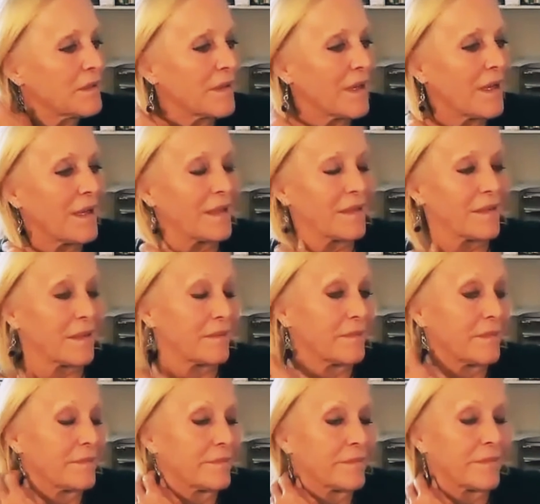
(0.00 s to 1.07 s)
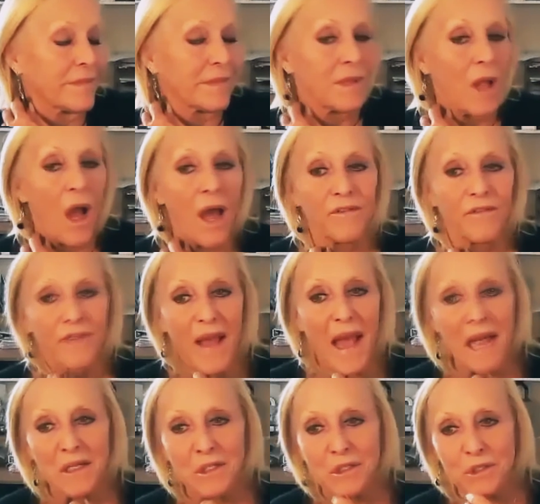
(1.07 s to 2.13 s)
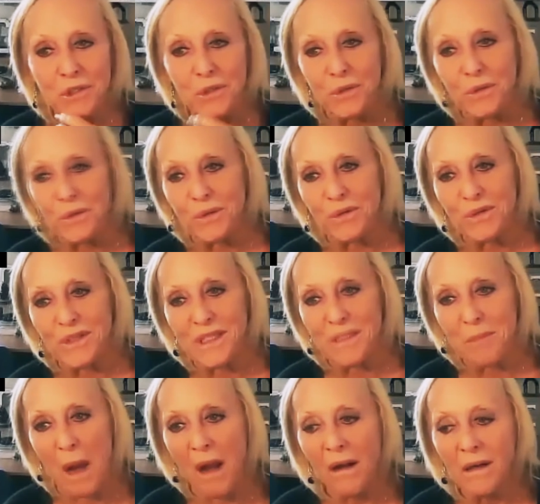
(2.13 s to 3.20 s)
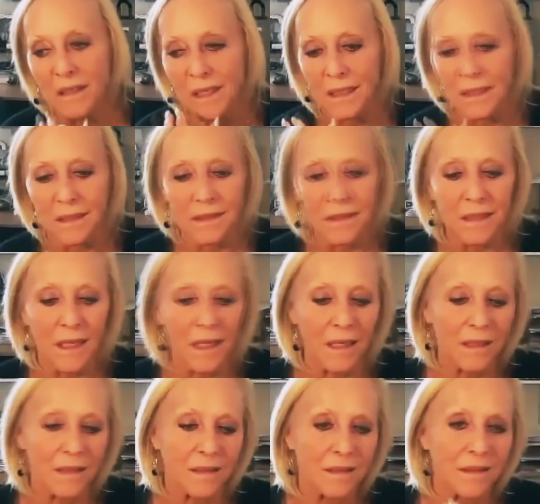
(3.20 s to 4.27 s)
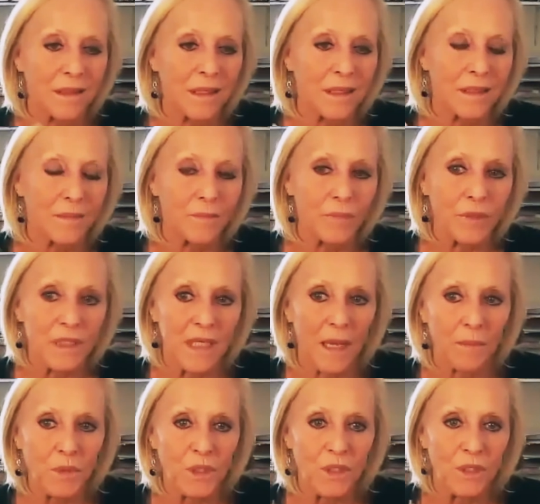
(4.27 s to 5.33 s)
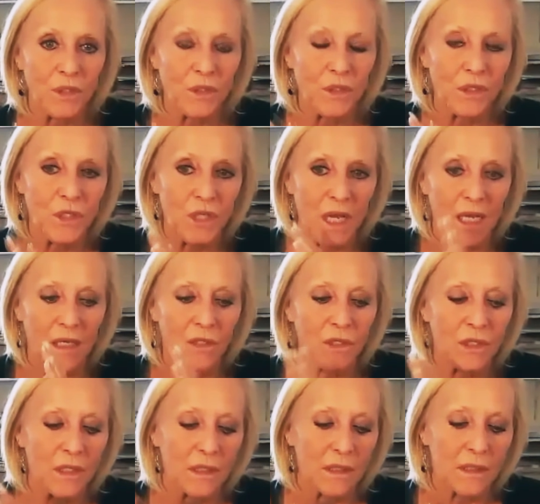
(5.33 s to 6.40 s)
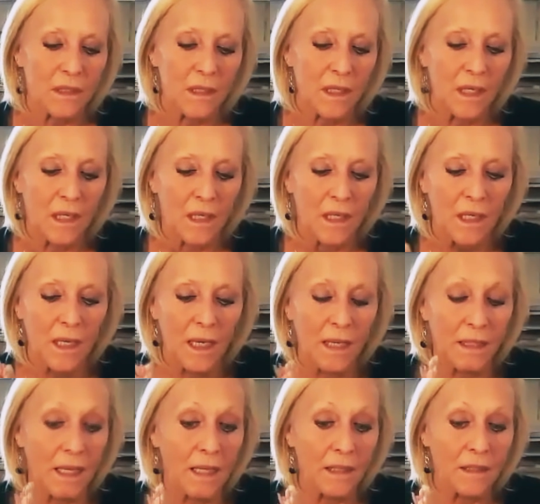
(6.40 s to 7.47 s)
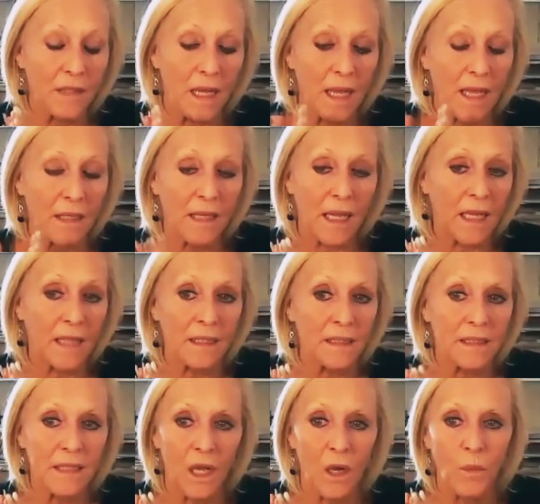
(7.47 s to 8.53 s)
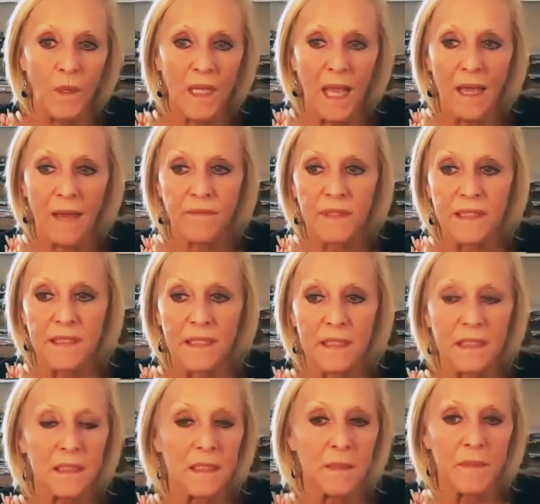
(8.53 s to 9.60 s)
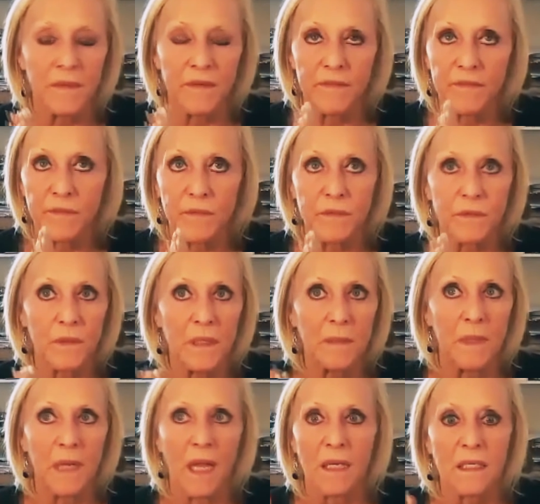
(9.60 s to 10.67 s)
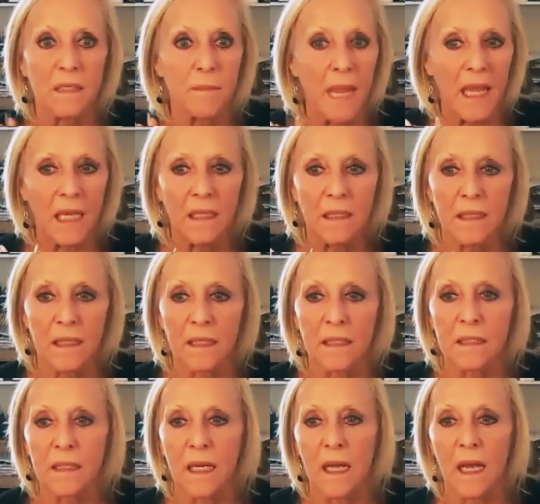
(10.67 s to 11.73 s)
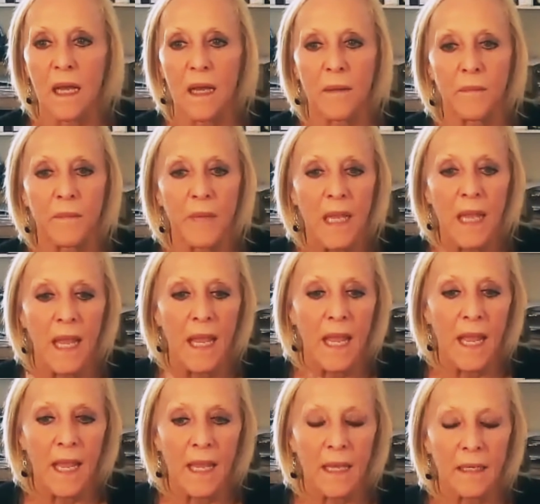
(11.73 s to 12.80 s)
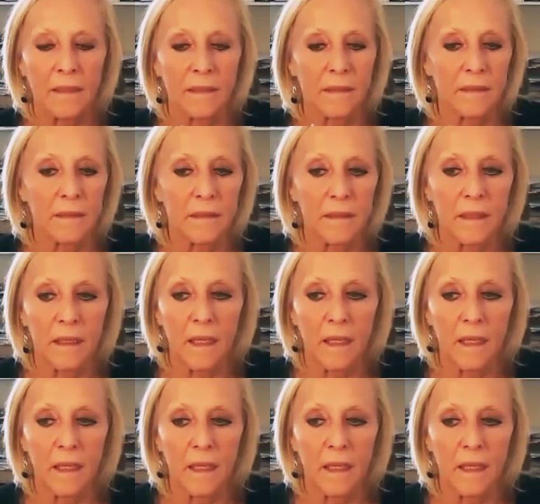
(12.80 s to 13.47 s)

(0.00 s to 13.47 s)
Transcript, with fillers: uh, non-facts to debunk and uh, and perceptions to change and." And, and, and, and until we have a system of treatment on demand and um, and